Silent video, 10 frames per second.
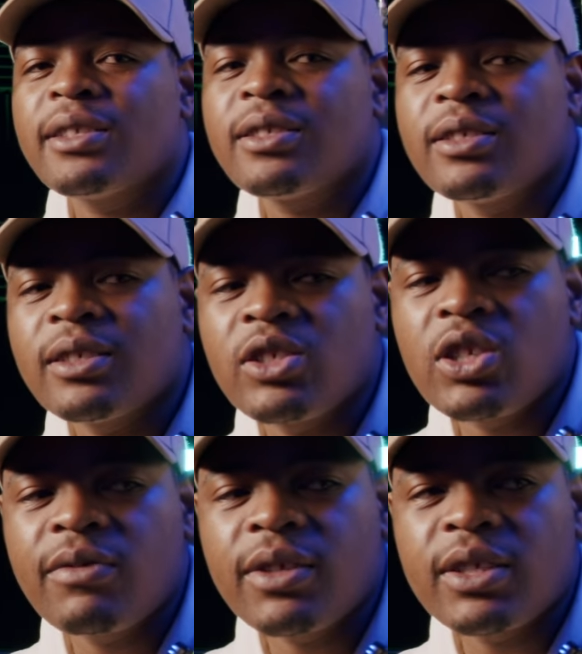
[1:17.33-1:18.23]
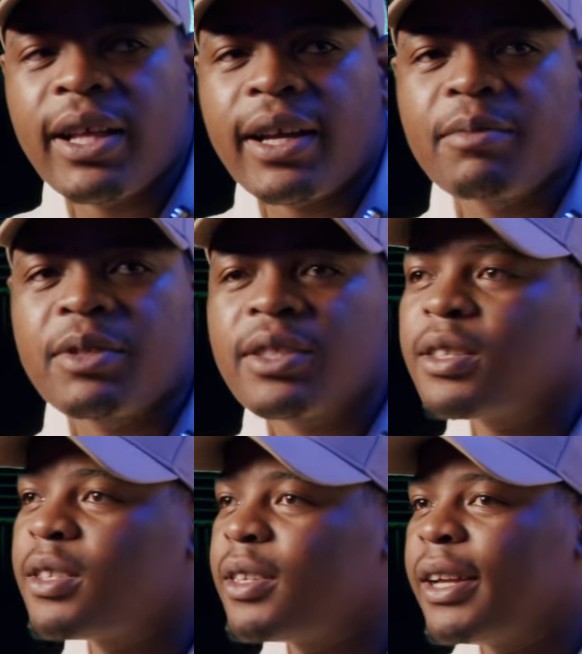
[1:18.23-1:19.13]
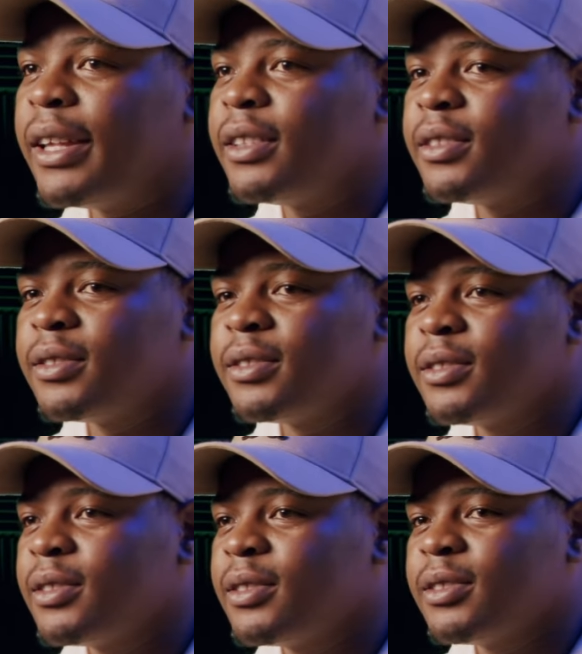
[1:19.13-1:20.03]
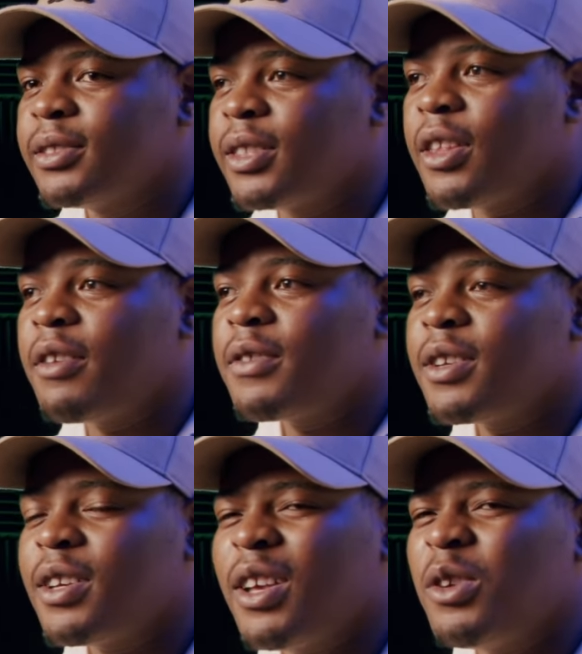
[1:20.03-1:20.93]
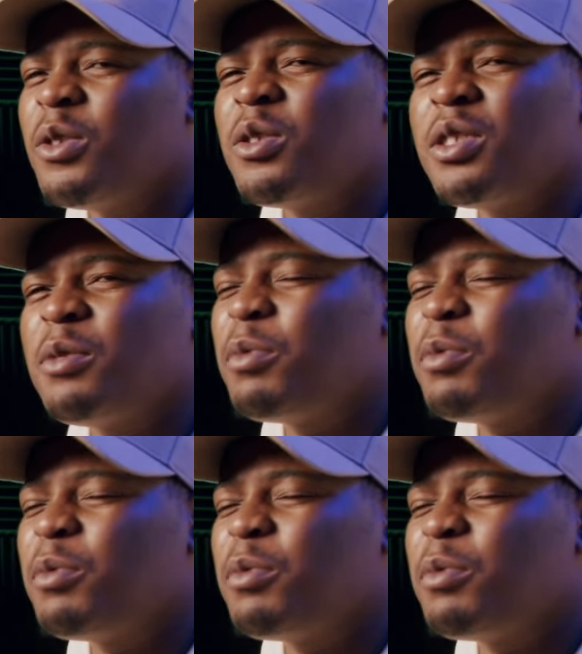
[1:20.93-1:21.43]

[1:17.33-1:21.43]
it just feels like I'm still in South Africa. I don't know. Is it